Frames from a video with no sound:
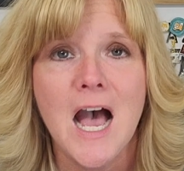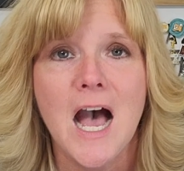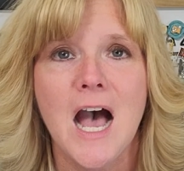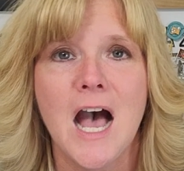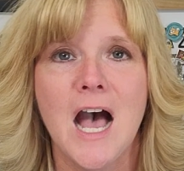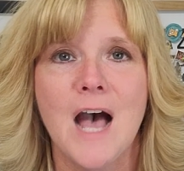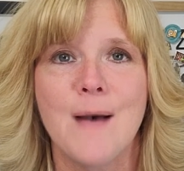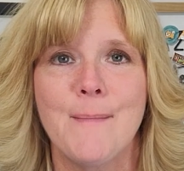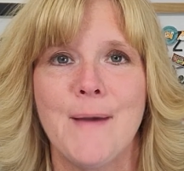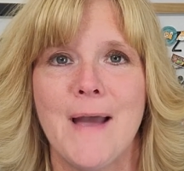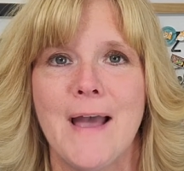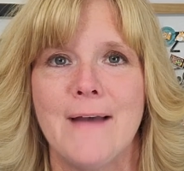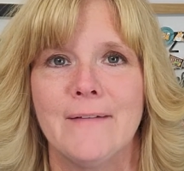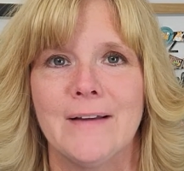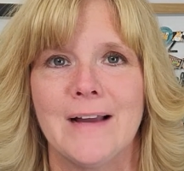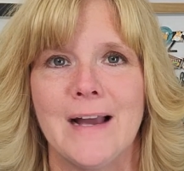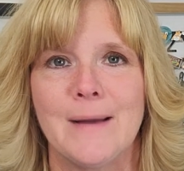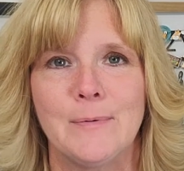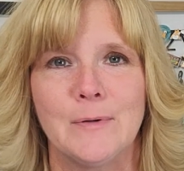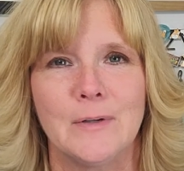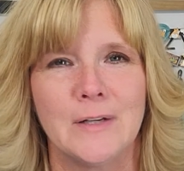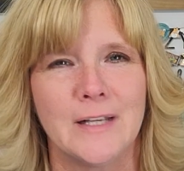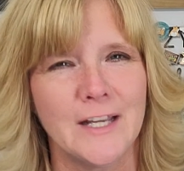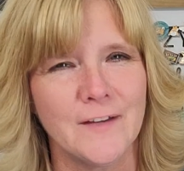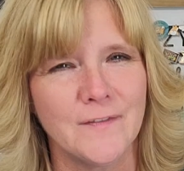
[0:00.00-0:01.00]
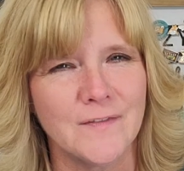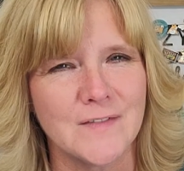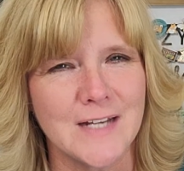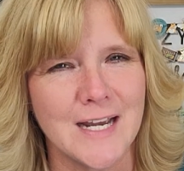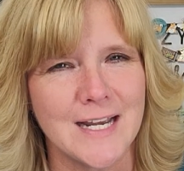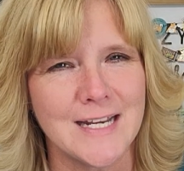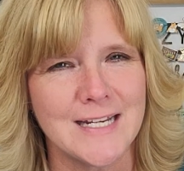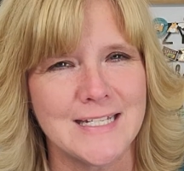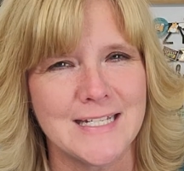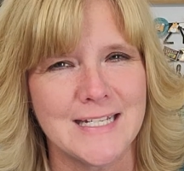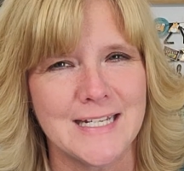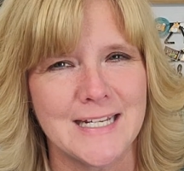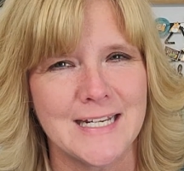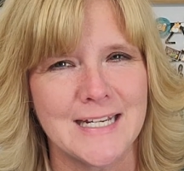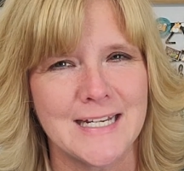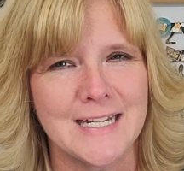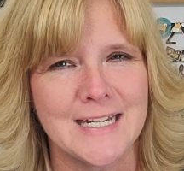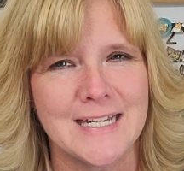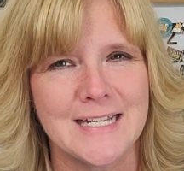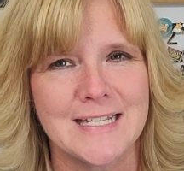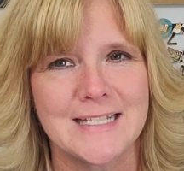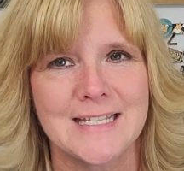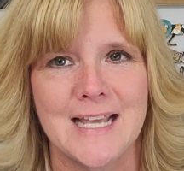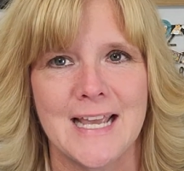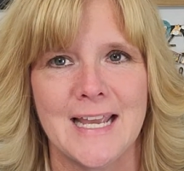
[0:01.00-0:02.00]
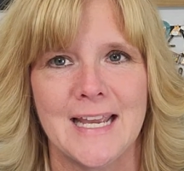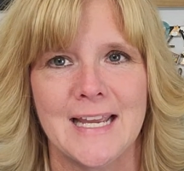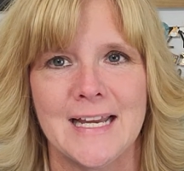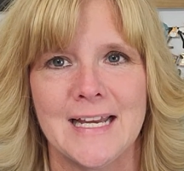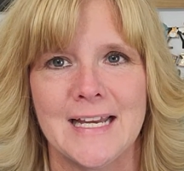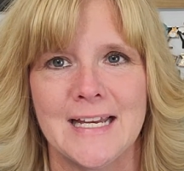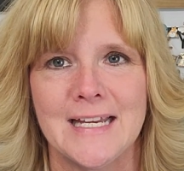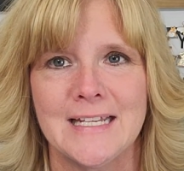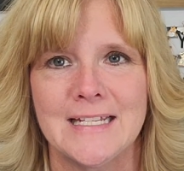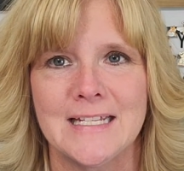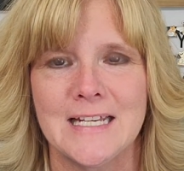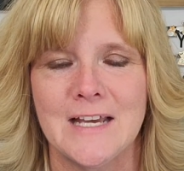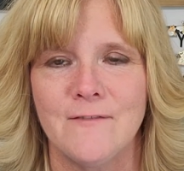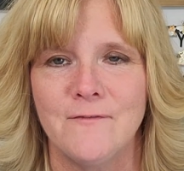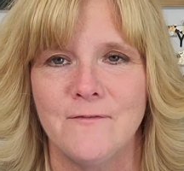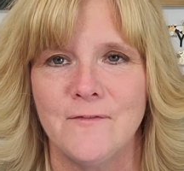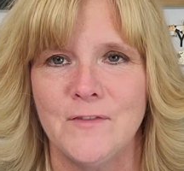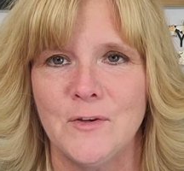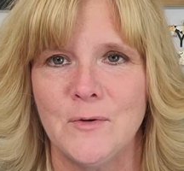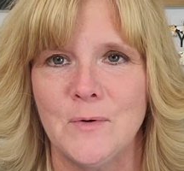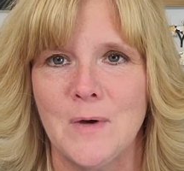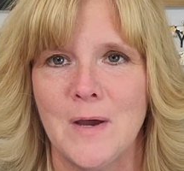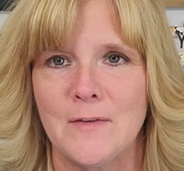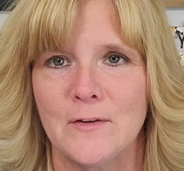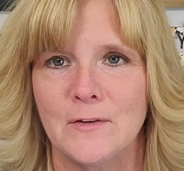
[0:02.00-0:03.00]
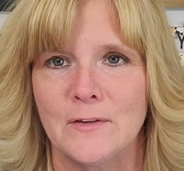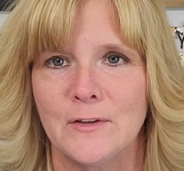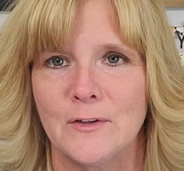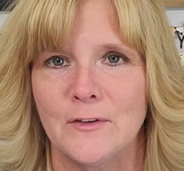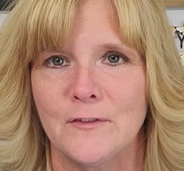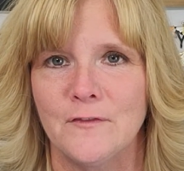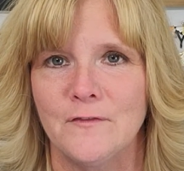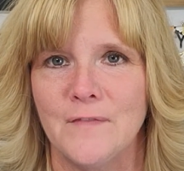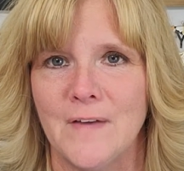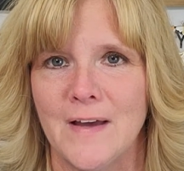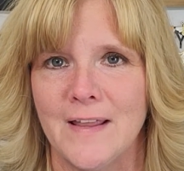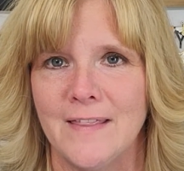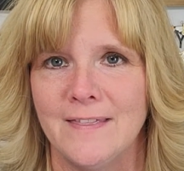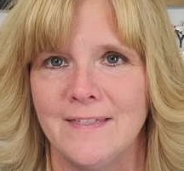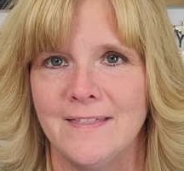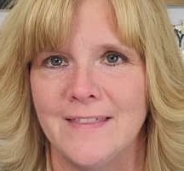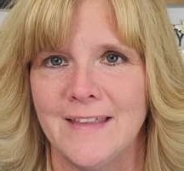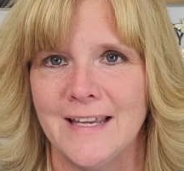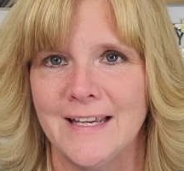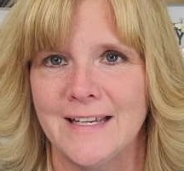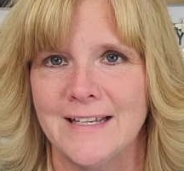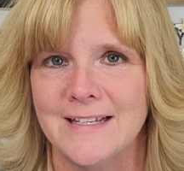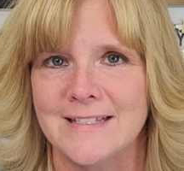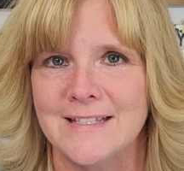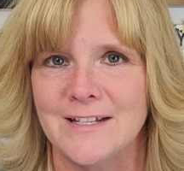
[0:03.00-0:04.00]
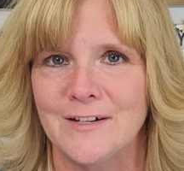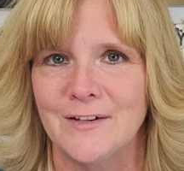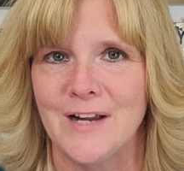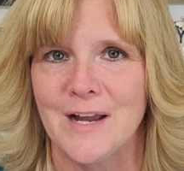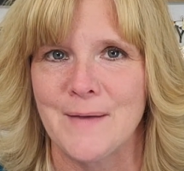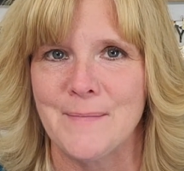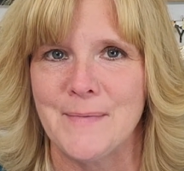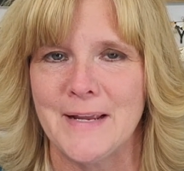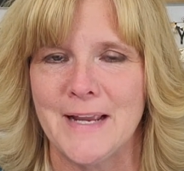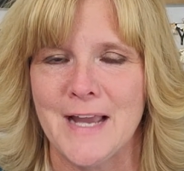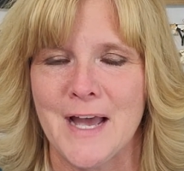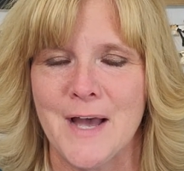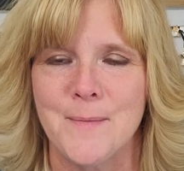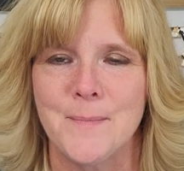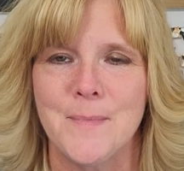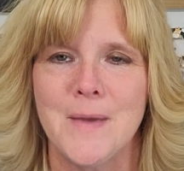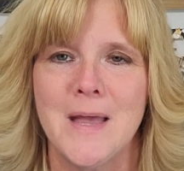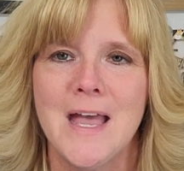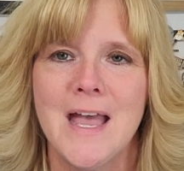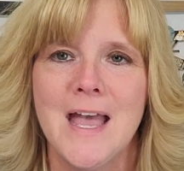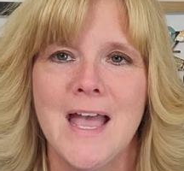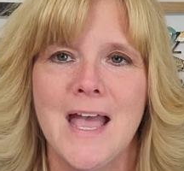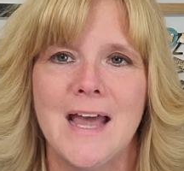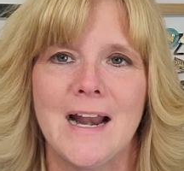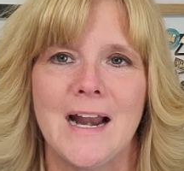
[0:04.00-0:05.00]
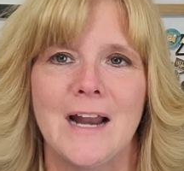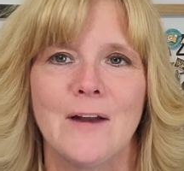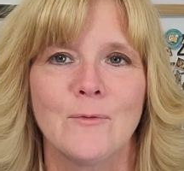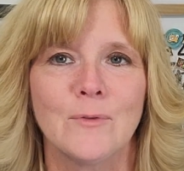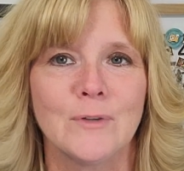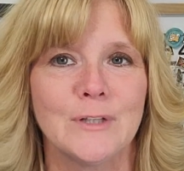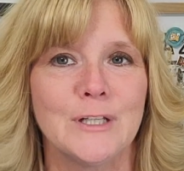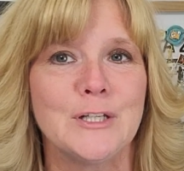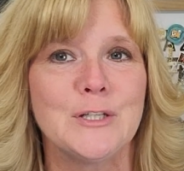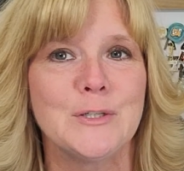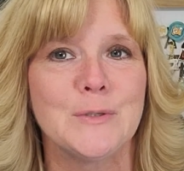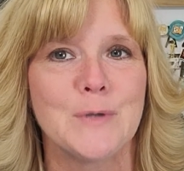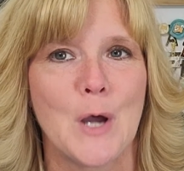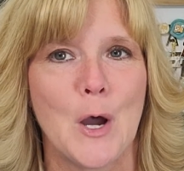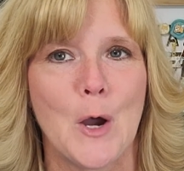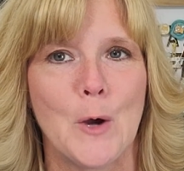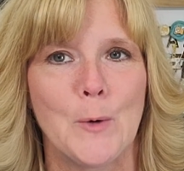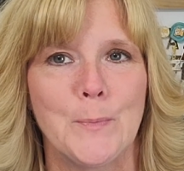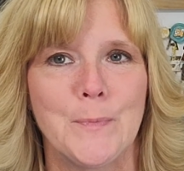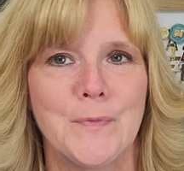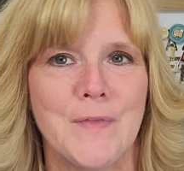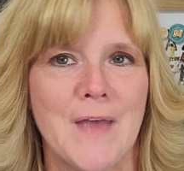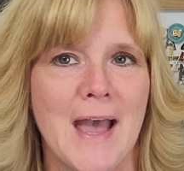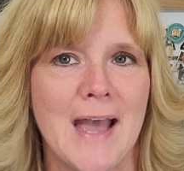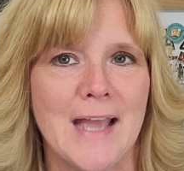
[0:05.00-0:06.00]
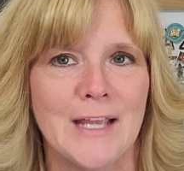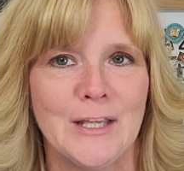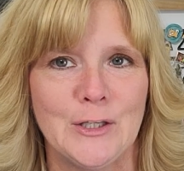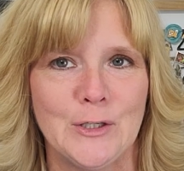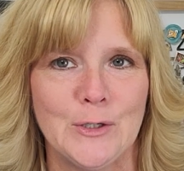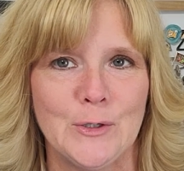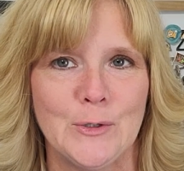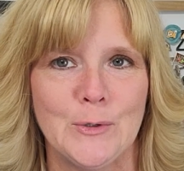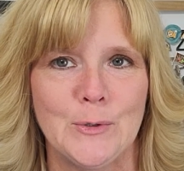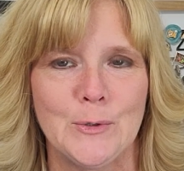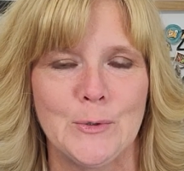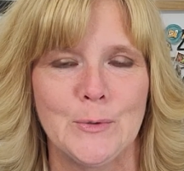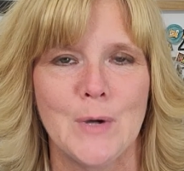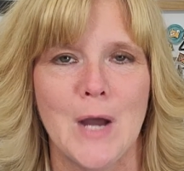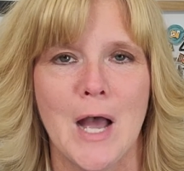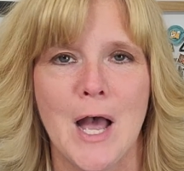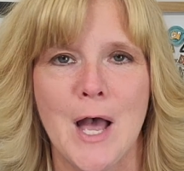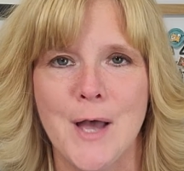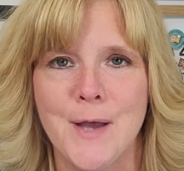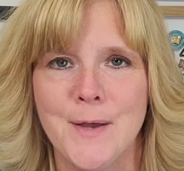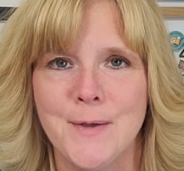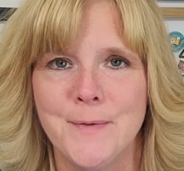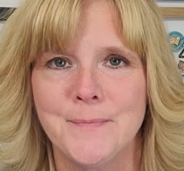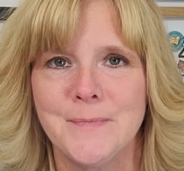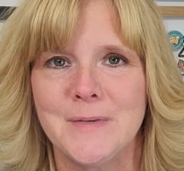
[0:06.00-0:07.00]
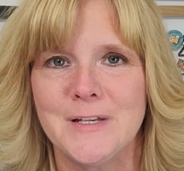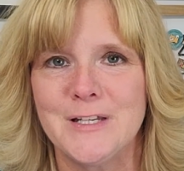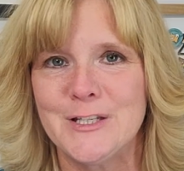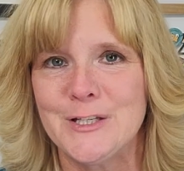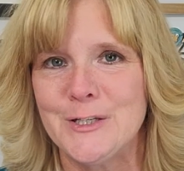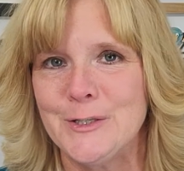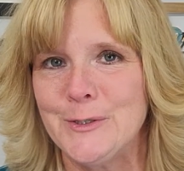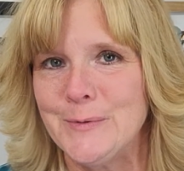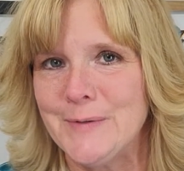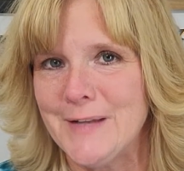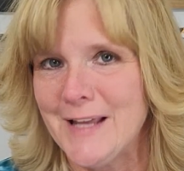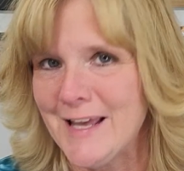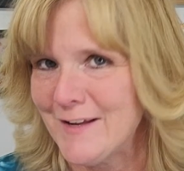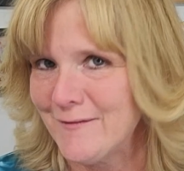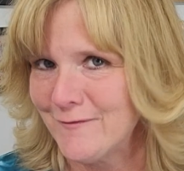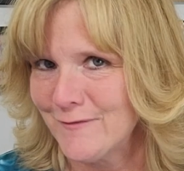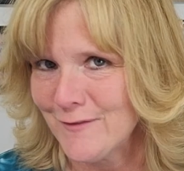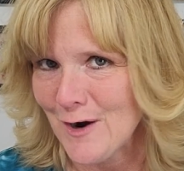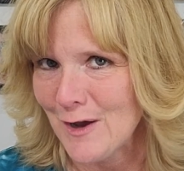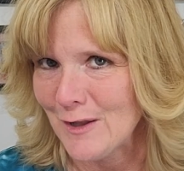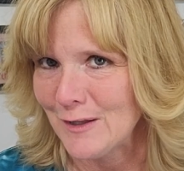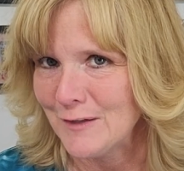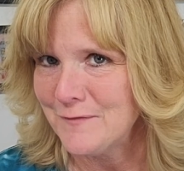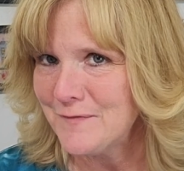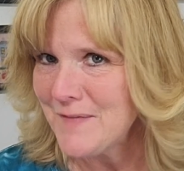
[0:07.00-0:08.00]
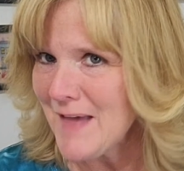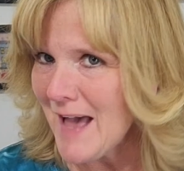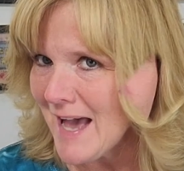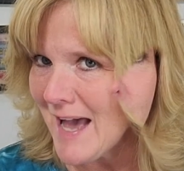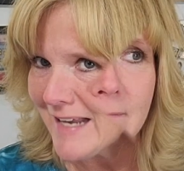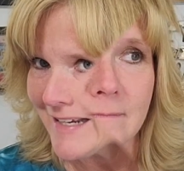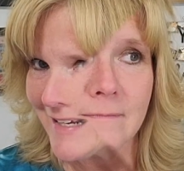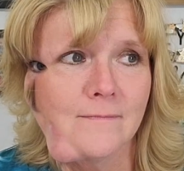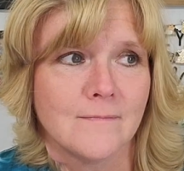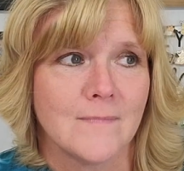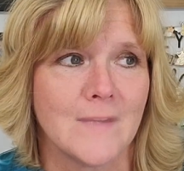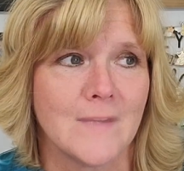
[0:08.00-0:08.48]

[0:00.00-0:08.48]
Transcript: I have a couple gift ideas and a few other little fun things that are coming up, and I really do hope that you tune in for all of that.